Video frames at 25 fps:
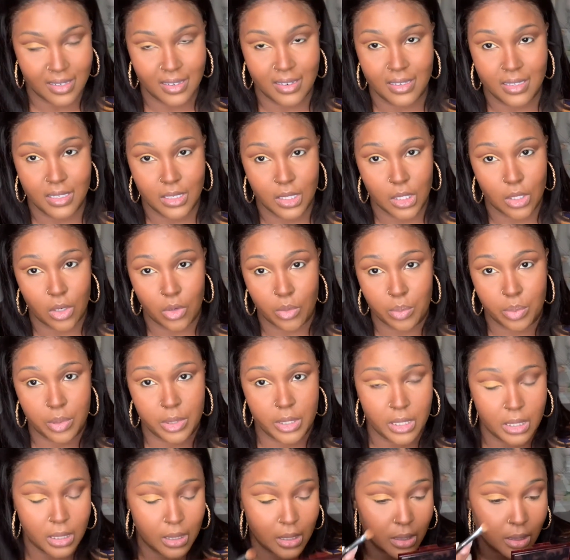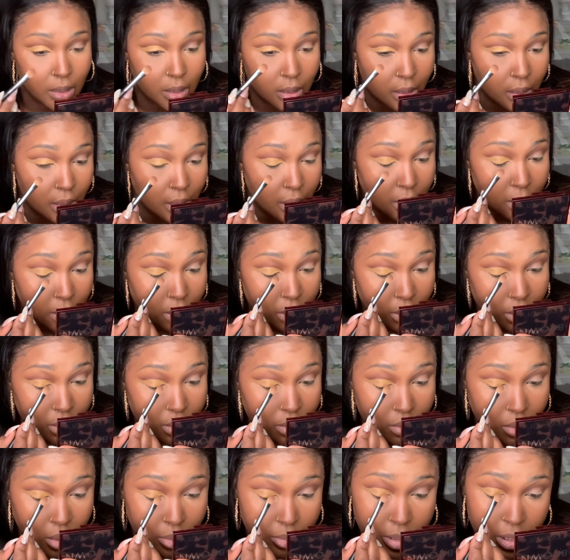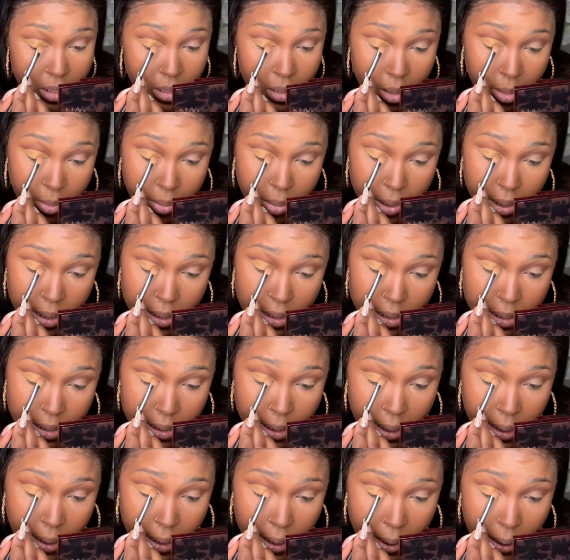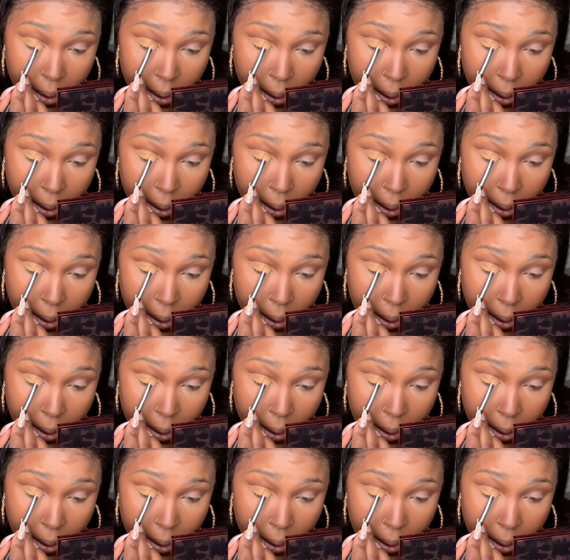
It's so pretty. So I'm just going to place that